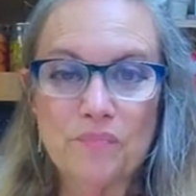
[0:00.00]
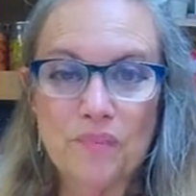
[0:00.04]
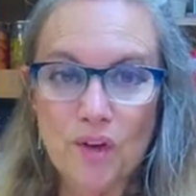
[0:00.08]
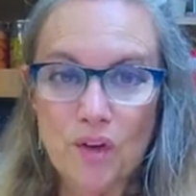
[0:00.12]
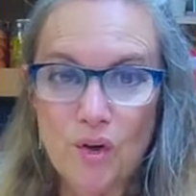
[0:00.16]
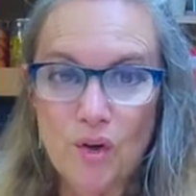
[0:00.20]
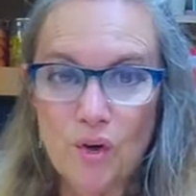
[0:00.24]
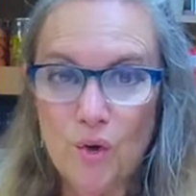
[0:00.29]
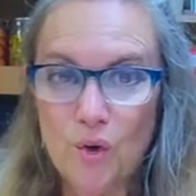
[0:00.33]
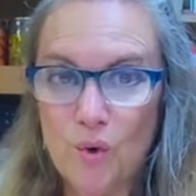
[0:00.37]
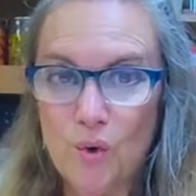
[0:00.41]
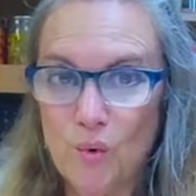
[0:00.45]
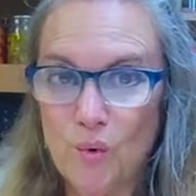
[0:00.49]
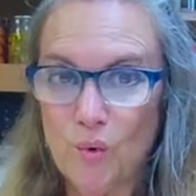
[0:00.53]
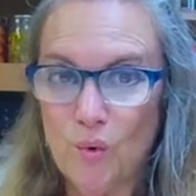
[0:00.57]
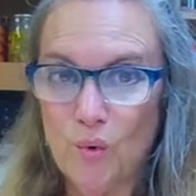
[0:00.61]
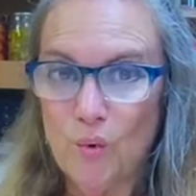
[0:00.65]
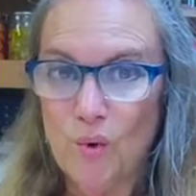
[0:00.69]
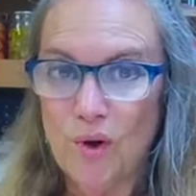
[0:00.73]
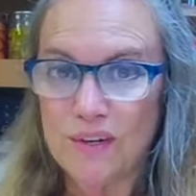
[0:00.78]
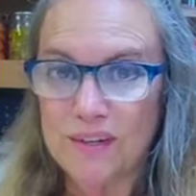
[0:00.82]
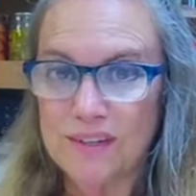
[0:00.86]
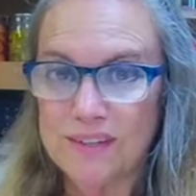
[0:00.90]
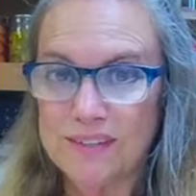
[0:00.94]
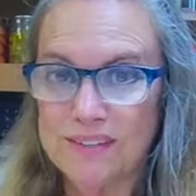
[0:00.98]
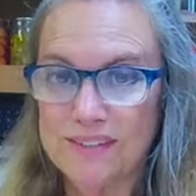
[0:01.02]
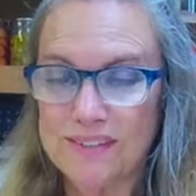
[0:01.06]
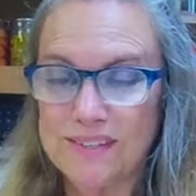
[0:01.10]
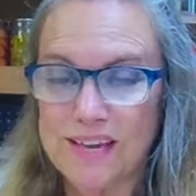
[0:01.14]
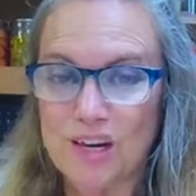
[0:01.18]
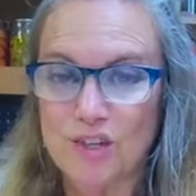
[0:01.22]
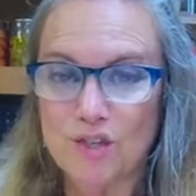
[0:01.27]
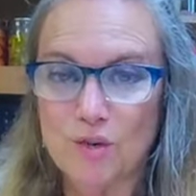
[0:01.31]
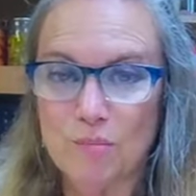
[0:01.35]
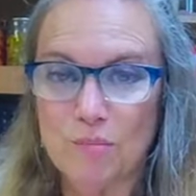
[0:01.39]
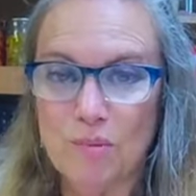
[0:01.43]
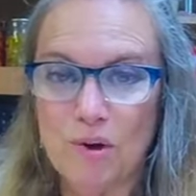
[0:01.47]
Who
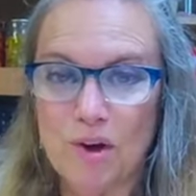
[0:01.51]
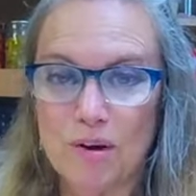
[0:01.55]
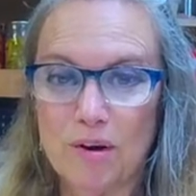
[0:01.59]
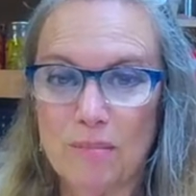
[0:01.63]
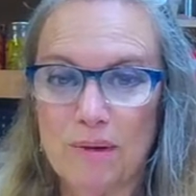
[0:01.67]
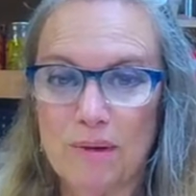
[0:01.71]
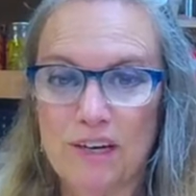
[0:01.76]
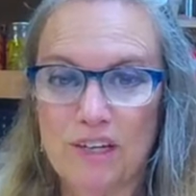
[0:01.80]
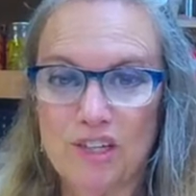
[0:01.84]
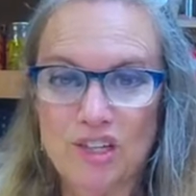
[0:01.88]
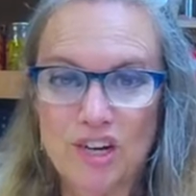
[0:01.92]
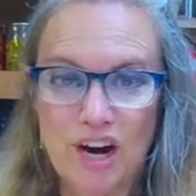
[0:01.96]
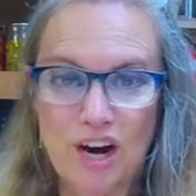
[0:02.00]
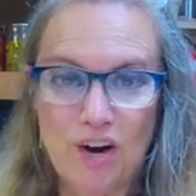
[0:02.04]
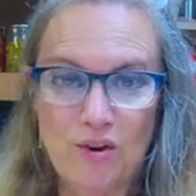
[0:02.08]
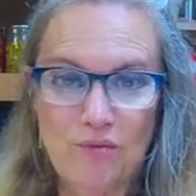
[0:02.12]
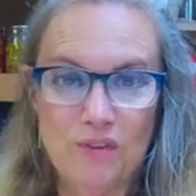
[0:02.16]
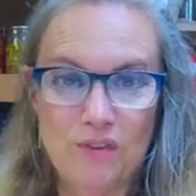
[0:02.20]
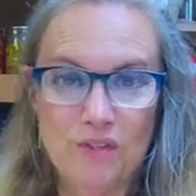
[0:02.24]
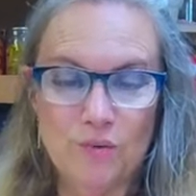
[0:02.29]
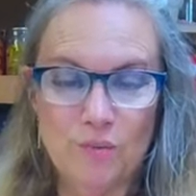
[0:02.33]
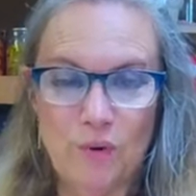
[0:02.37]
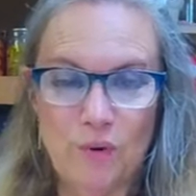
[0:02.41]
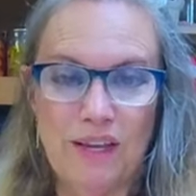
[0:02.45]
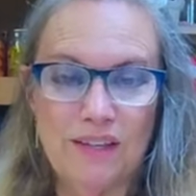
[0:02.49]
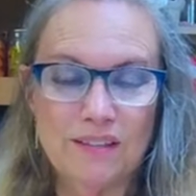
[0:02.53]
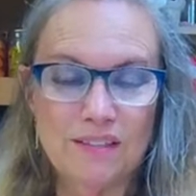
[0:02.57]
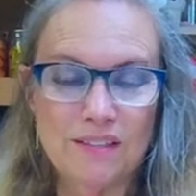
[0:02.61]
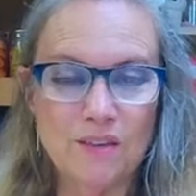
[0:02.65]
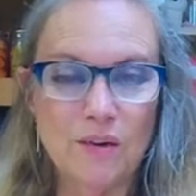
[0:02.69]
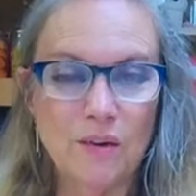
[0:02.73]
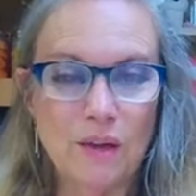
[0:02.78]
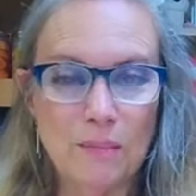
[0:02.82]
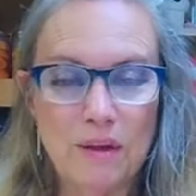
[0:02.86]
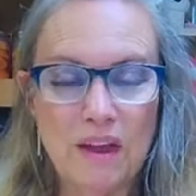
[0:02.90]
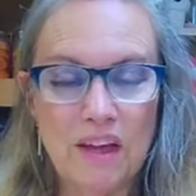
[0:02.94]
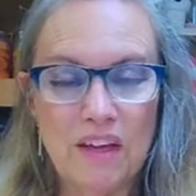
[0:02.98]
sat your bottom in a chair this week?
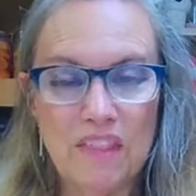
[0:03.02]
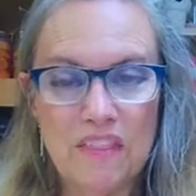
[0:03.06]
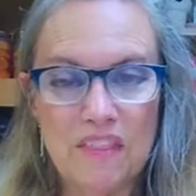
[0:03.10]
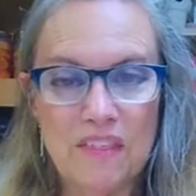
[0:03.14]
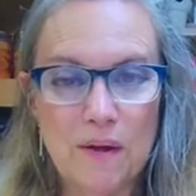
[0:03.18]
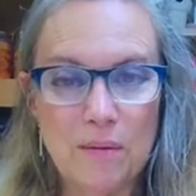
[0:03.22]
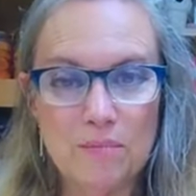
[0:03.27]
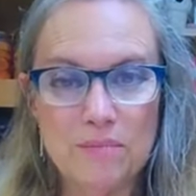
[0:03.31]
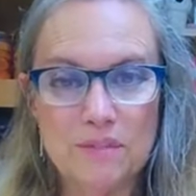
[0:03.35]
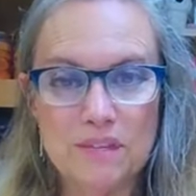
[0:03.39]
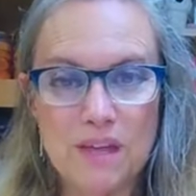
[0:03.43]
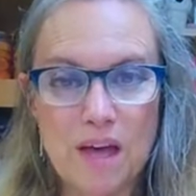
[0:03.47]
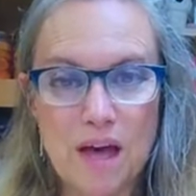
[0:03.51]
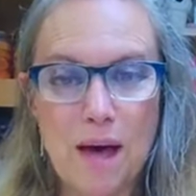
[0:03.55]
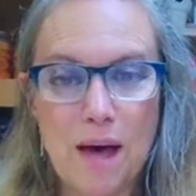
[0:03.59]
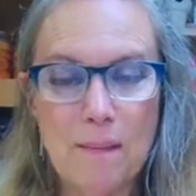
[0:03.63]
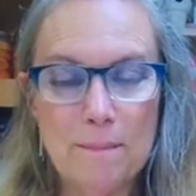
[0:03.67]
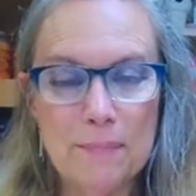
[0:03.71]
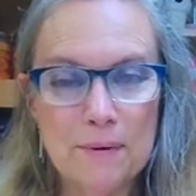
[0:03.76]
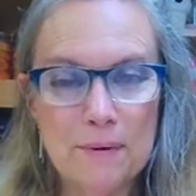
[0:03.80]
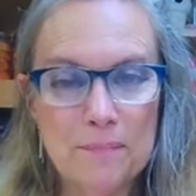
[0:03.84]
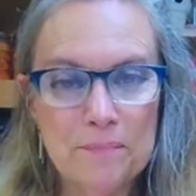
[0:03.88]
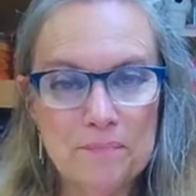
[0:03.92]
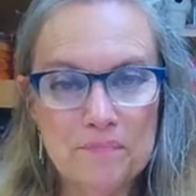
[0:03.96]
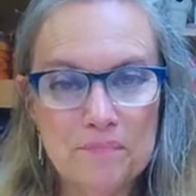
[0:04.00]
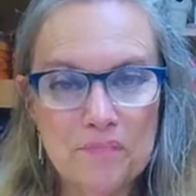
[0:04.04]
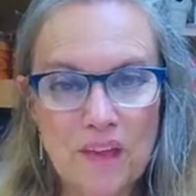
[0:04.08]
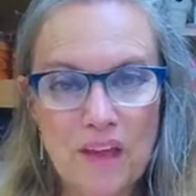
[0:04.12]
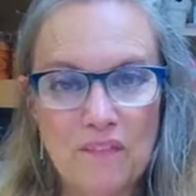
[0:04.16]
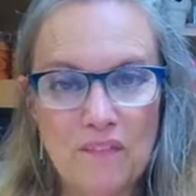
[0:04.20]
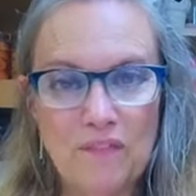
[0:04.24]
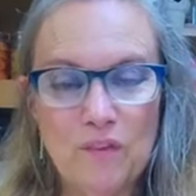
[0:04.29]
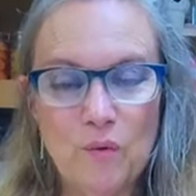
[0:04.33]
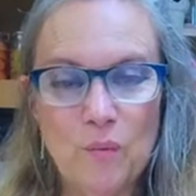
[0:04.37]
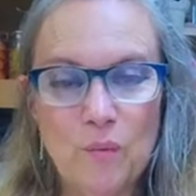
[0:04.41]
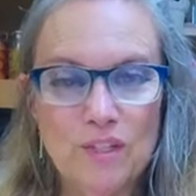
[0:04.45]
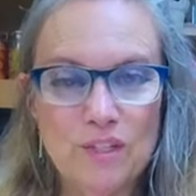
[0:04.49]
So give me a thumbs up.
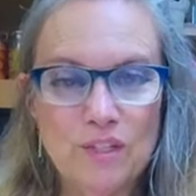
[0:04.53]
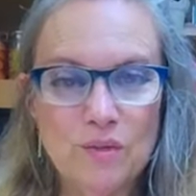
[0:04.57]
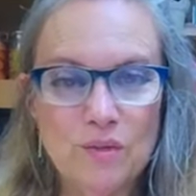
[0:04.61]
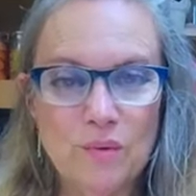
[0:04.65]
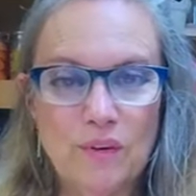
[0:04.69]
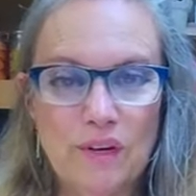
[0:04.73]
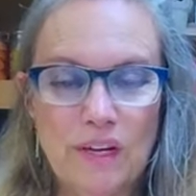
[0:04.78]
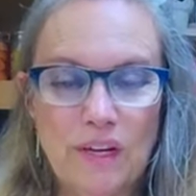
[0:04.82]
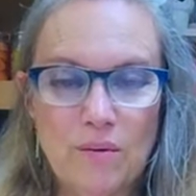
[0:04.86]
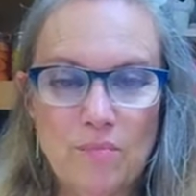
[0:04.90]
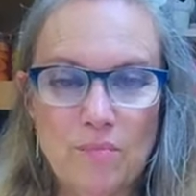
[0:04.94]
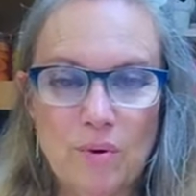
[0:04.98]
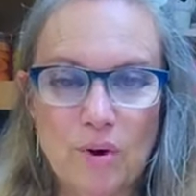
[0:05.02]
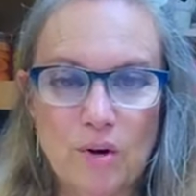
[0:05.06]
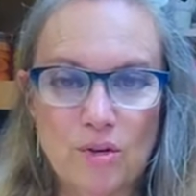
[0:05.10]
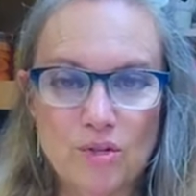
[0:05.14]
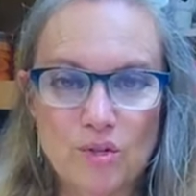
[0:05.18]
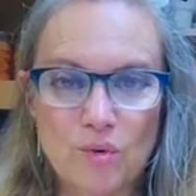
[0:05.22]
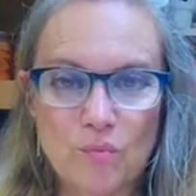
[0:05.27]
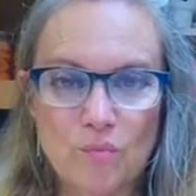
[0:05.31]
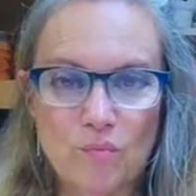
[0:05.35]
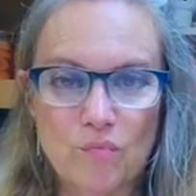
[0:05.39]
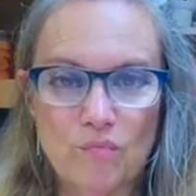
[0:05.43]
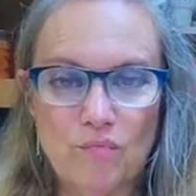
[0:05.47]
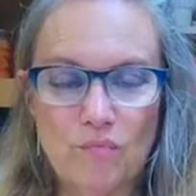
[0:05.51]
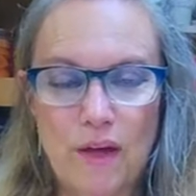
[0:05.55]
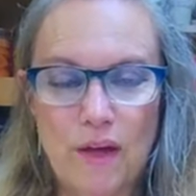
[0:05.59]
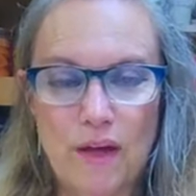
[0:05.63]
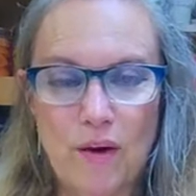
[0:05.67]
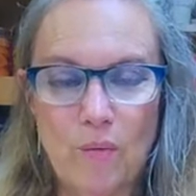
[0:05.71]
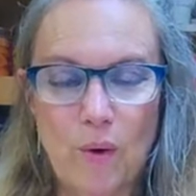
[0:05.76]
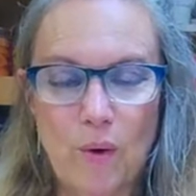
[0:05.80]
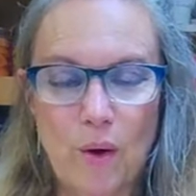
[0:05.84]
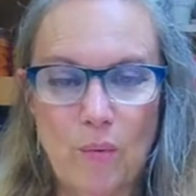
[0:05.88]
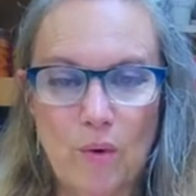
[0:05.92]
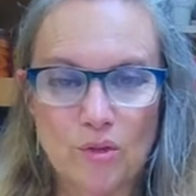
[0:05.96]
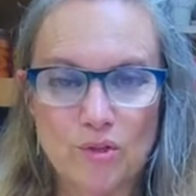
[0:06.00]
If you went to an in-person uh,
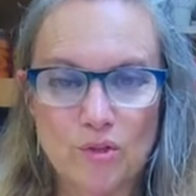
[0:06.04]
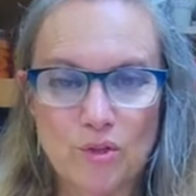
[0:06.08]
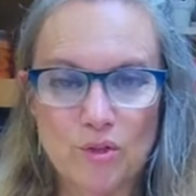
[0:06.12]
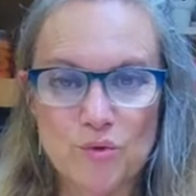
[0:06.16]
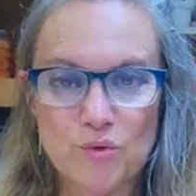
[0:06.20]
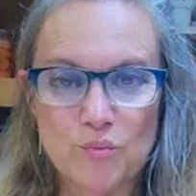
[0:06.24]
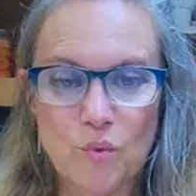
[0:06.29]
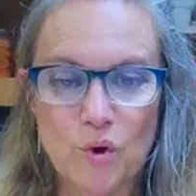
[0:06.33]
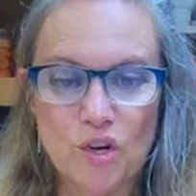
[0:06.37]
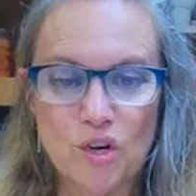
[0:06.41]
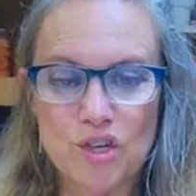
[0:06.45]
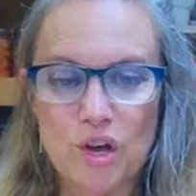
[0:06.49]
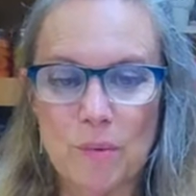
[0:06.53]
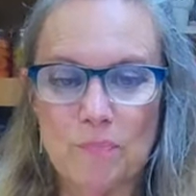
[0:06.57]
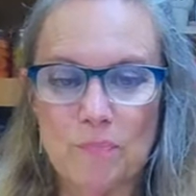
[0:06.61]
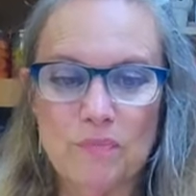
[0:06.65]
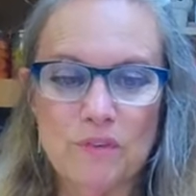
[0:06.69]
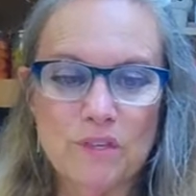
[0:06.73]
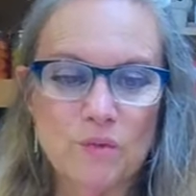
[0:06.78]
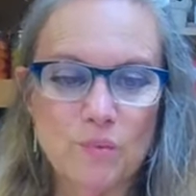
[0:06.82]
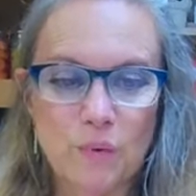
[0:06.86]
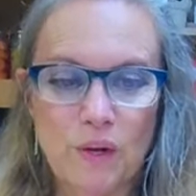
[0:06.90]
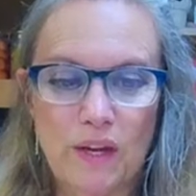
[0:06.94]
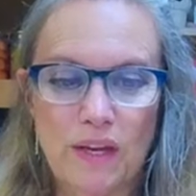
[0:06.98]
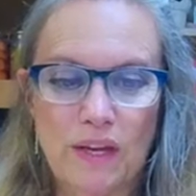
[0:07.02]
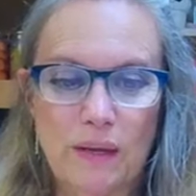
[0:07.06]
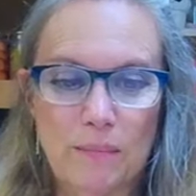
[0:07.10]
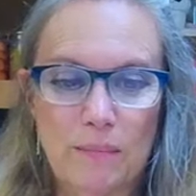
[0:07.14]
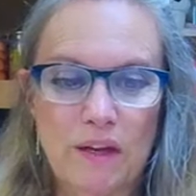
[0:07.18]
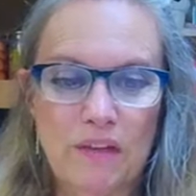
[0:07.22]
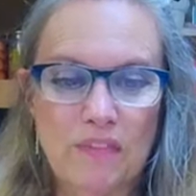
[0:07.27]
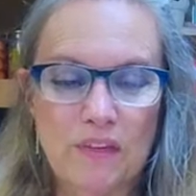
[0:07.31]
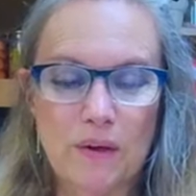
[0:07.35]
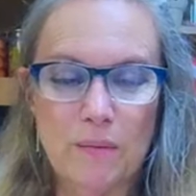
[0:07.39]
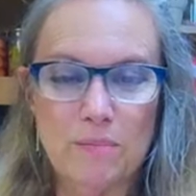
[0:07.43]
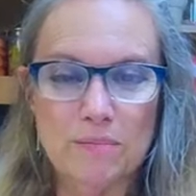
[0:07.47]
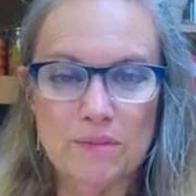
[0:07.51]
Weight Watchers workshop this week, give me
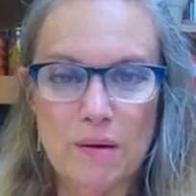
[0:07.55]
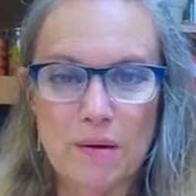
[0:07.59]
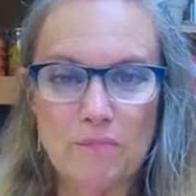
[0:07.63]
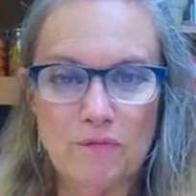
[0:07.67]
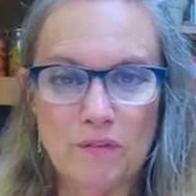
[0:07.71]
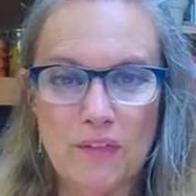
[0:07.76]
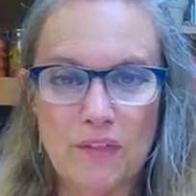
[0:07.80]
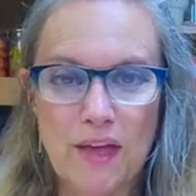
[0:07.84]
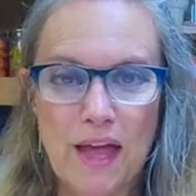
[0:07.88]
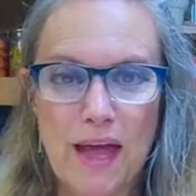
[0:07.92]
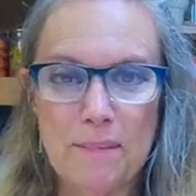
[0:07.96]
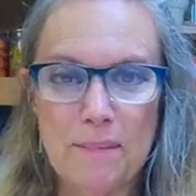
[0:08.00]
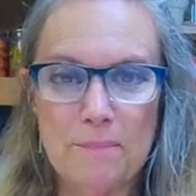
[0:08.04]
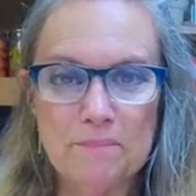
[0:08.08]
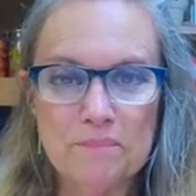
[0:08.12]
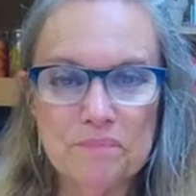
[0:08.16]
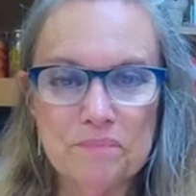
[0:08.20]
a thumbs up for that.